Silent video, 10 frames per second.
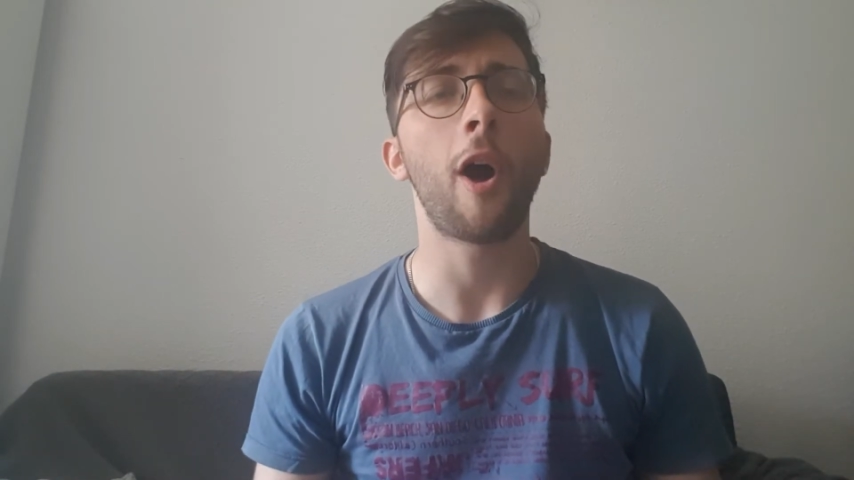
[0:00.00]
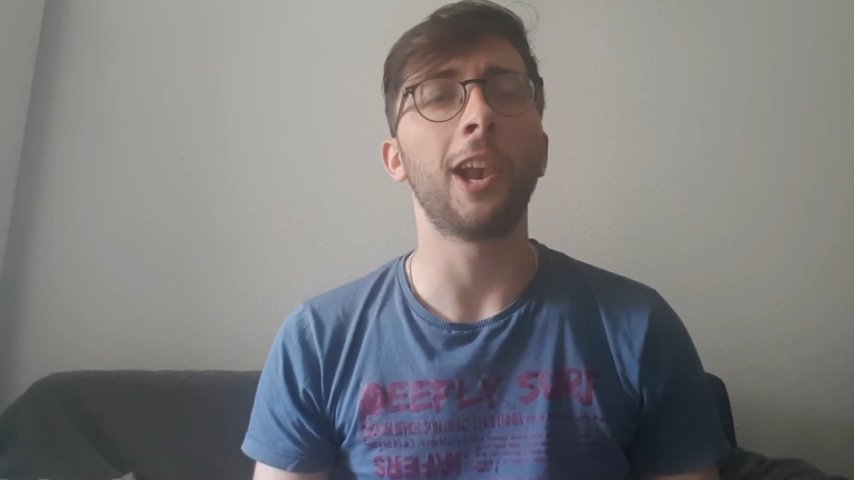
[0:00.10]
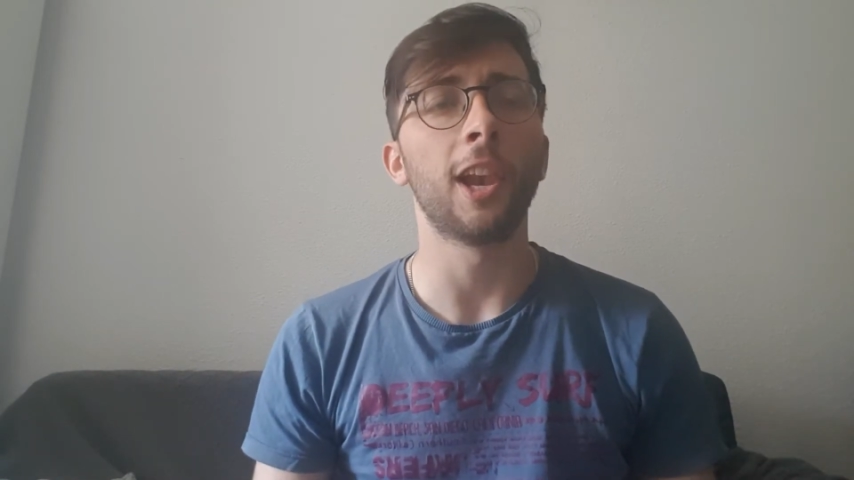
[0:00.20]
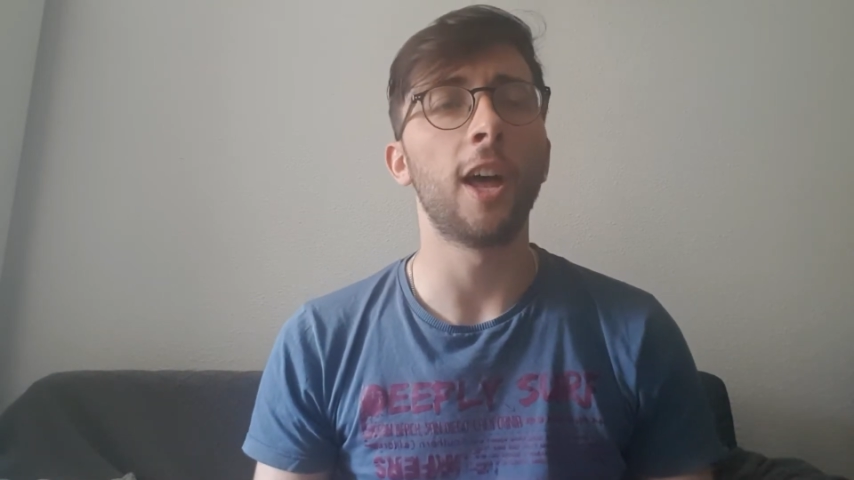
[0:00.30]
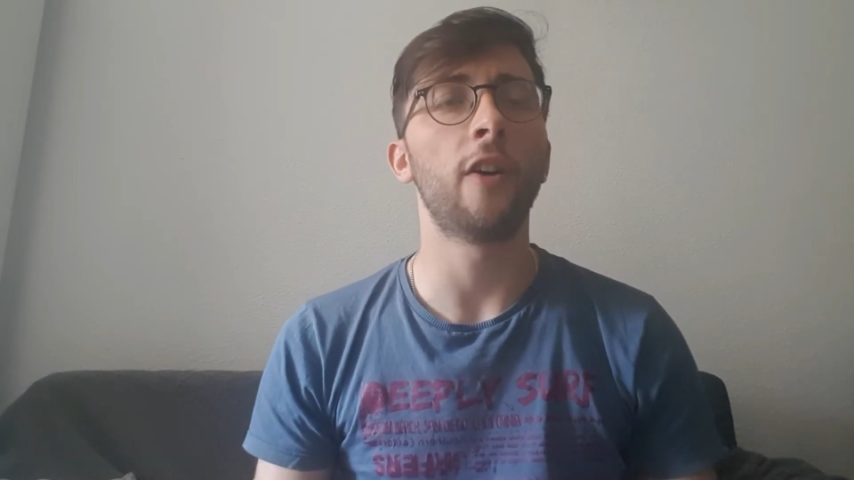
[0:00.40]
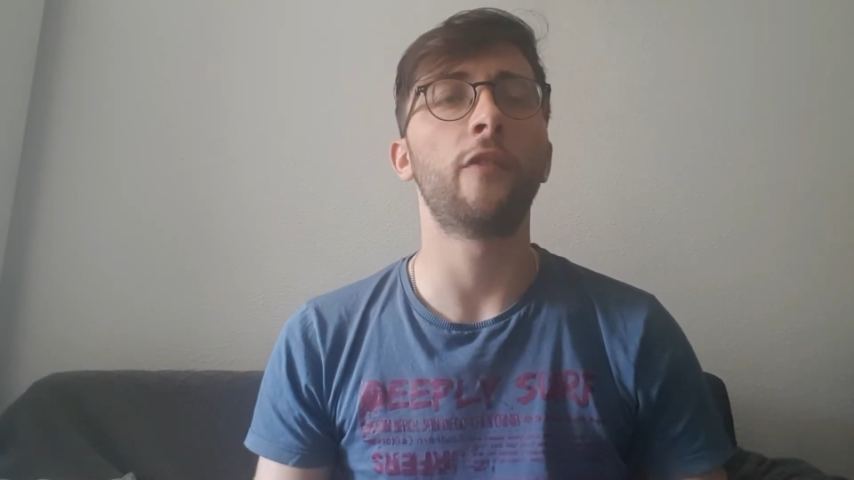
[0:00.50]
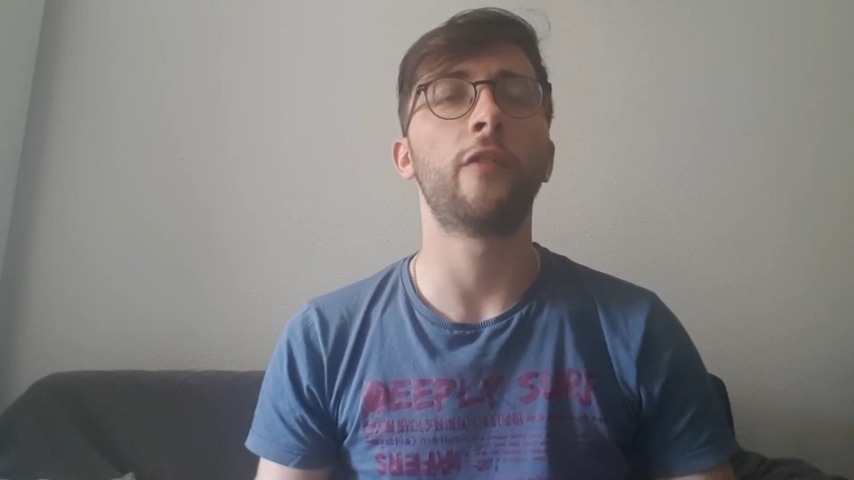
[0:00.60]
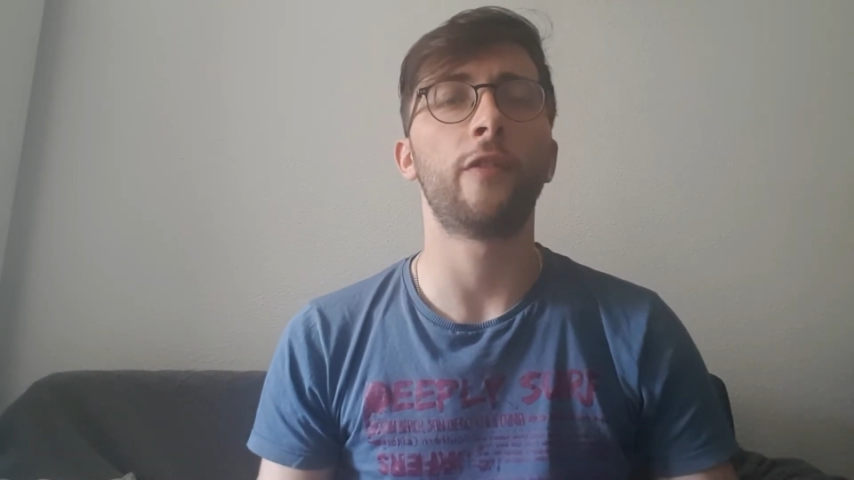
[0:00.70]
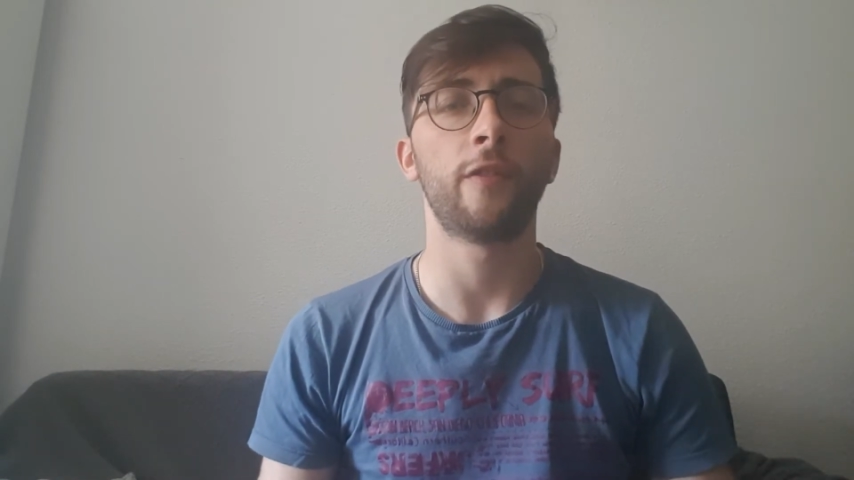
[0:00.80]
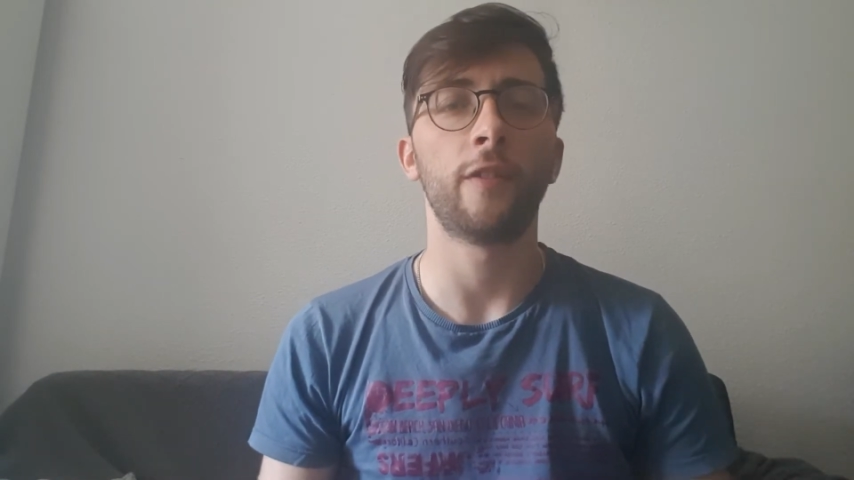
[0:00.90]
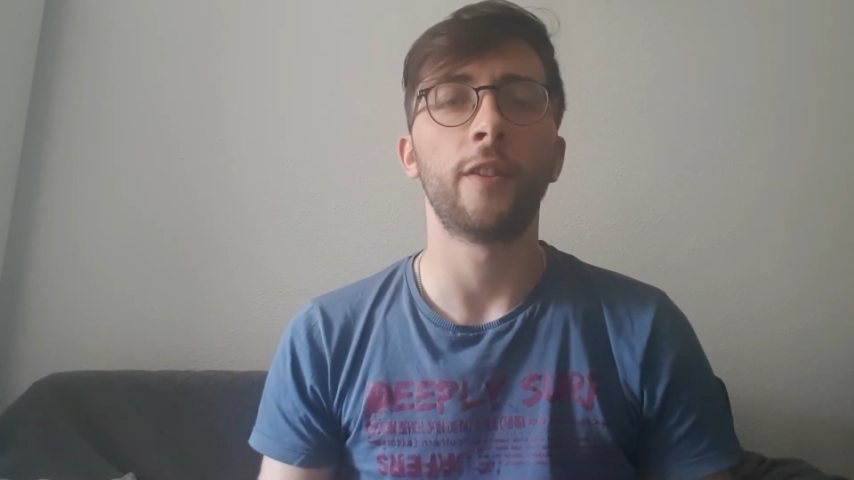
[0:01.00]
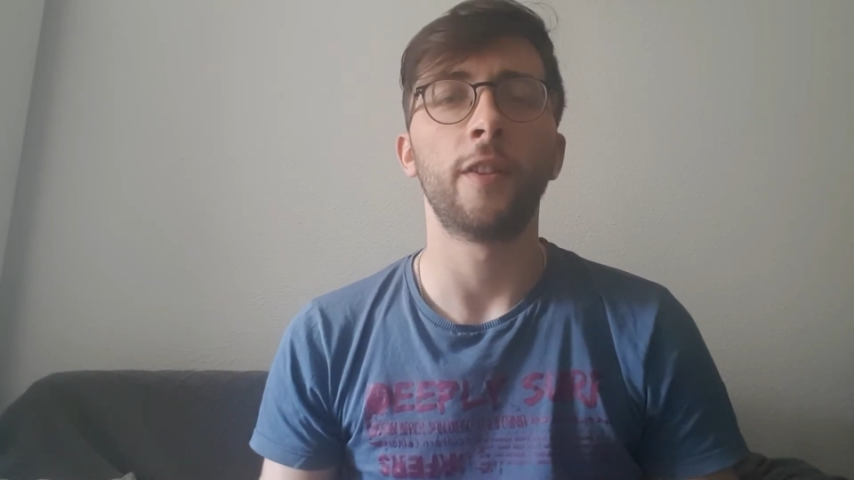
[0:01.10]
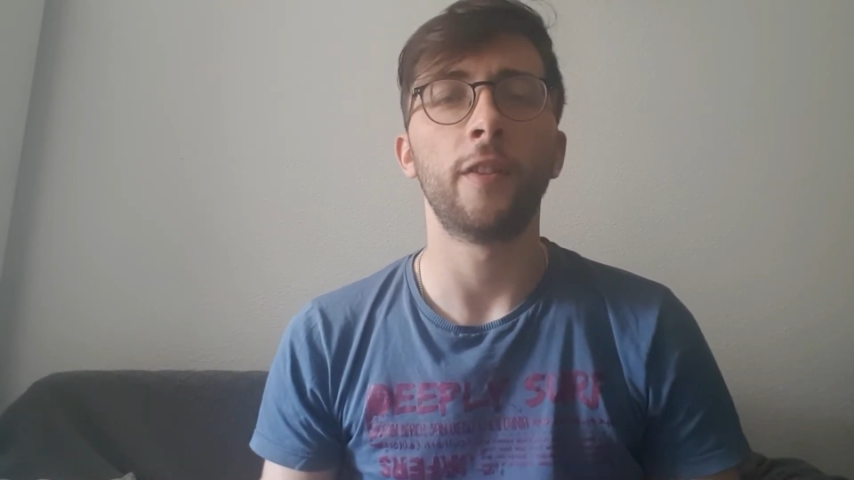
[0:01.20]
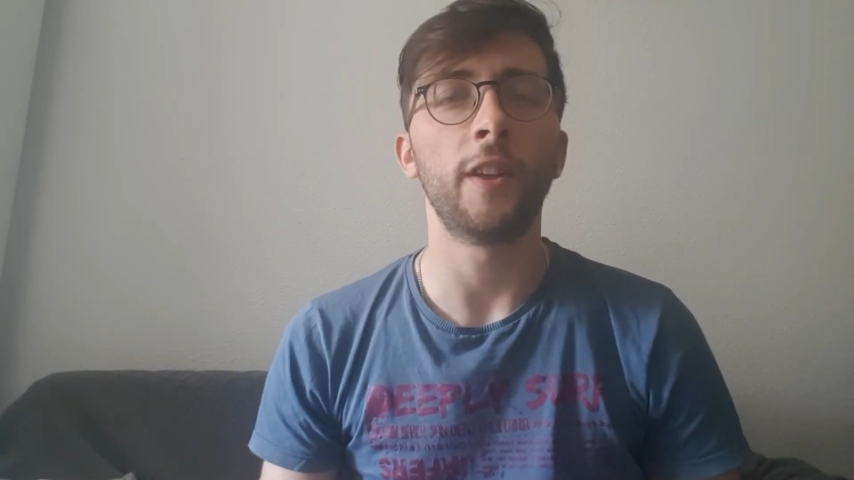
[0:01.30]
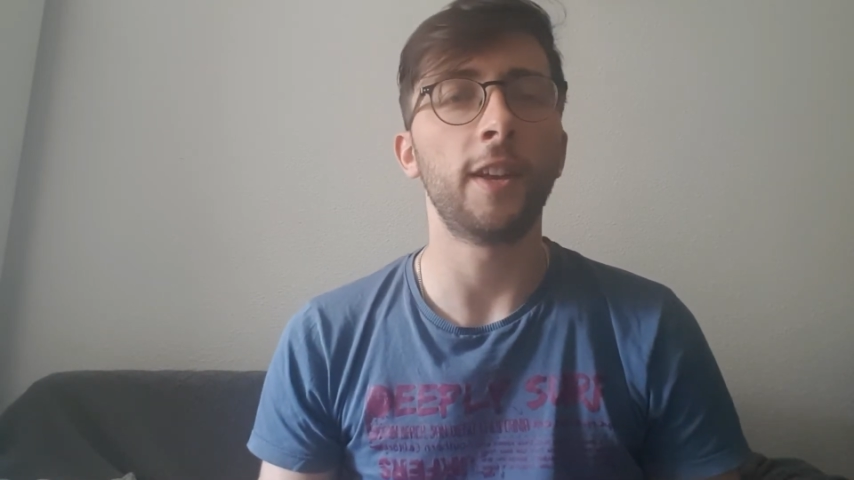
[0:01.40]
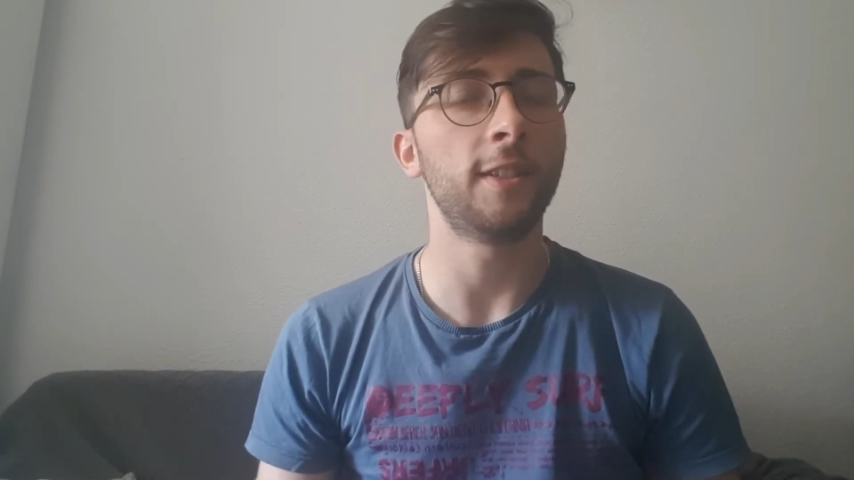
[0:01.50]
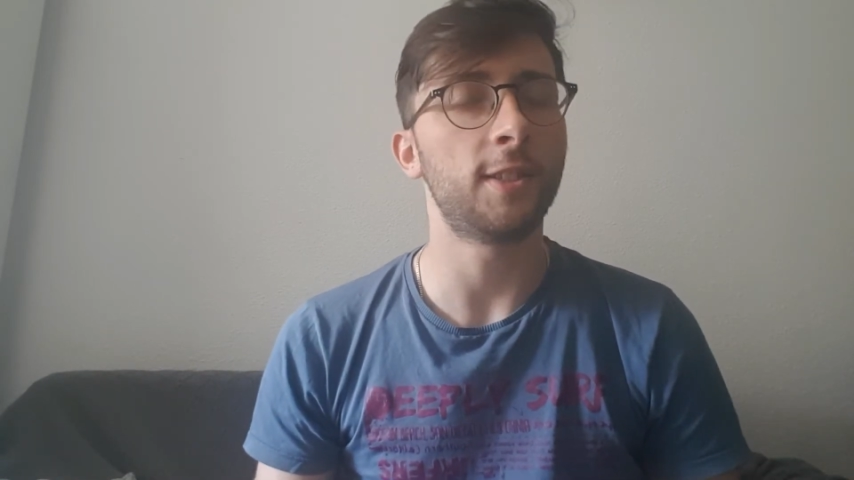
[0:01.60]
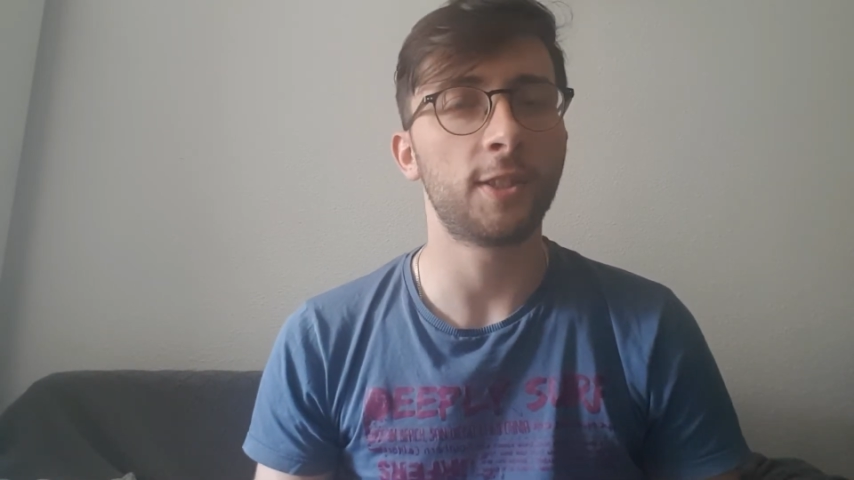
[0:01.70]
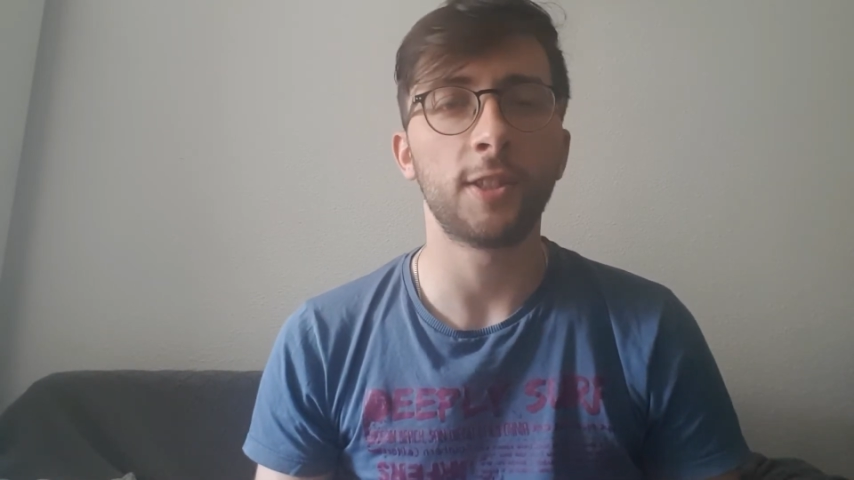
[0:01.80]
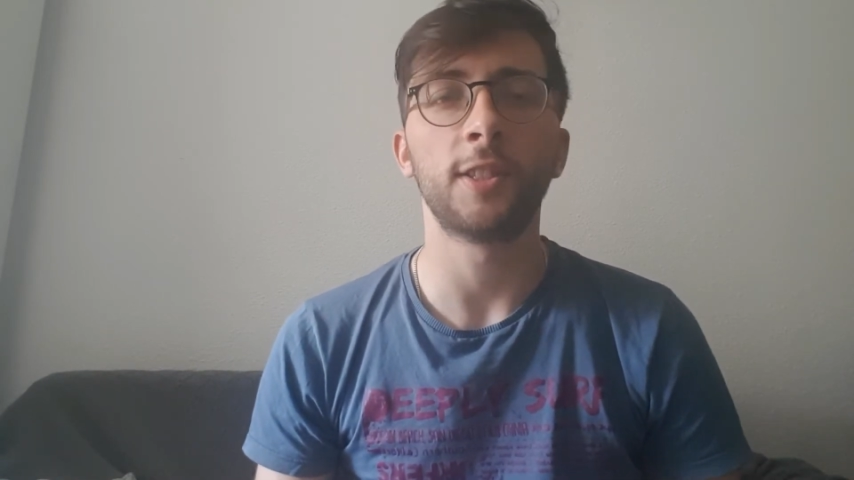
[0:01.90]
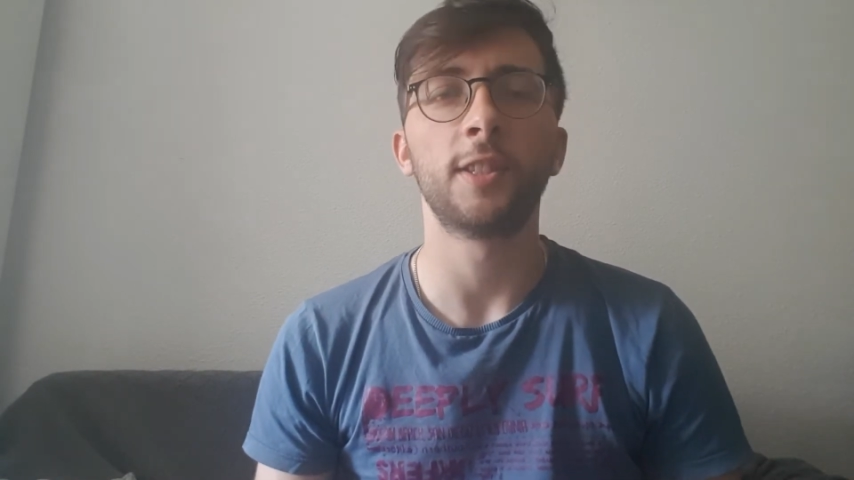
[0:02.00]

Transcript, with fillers: I love these